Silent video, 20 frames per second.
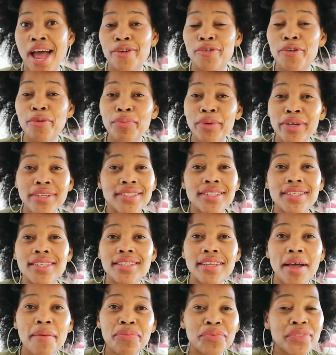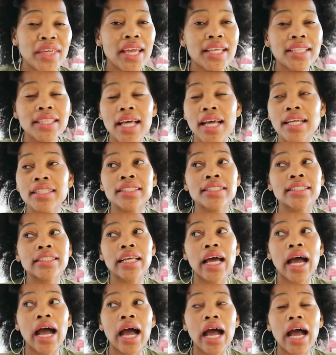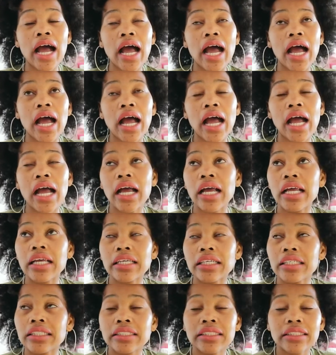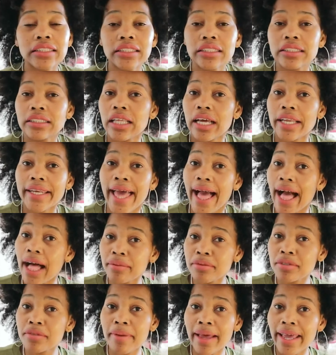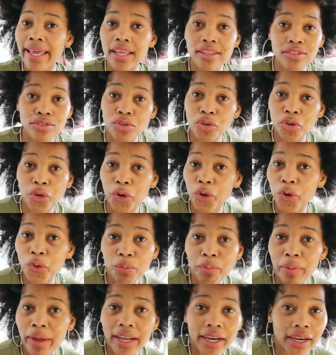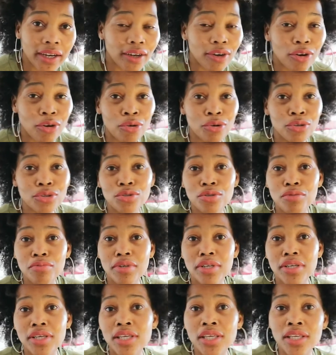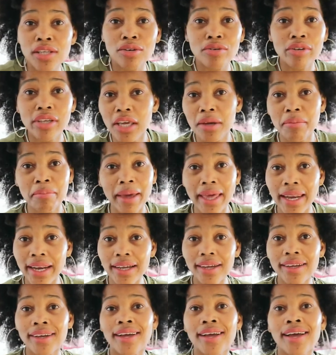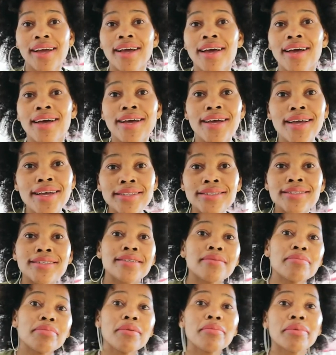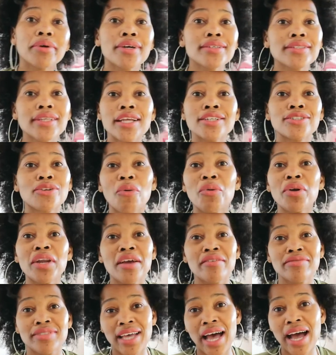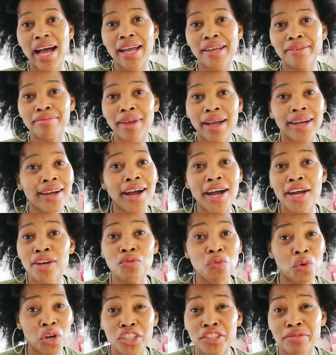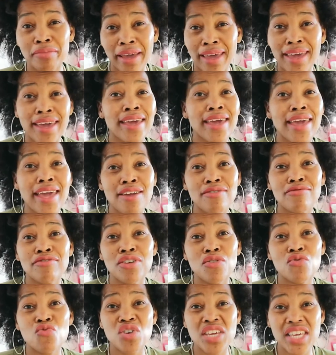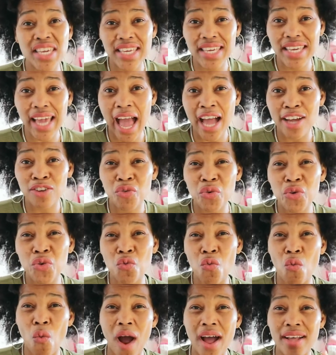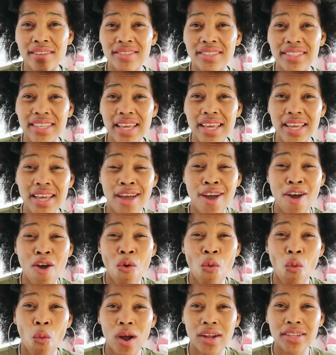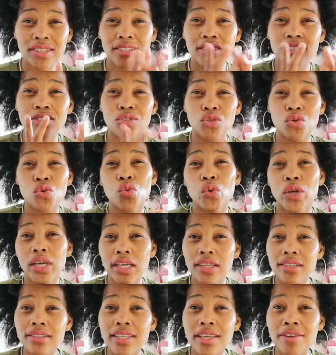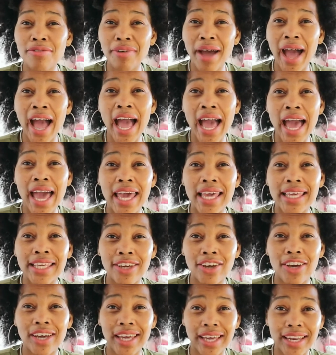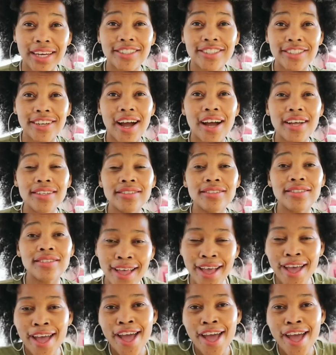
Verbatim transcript: no because it's something that uh, that helps my hair to grow better or to be looking better it's simply because i don't have time i can't wash my hair every week i do it once it once in two weeks if i get a chance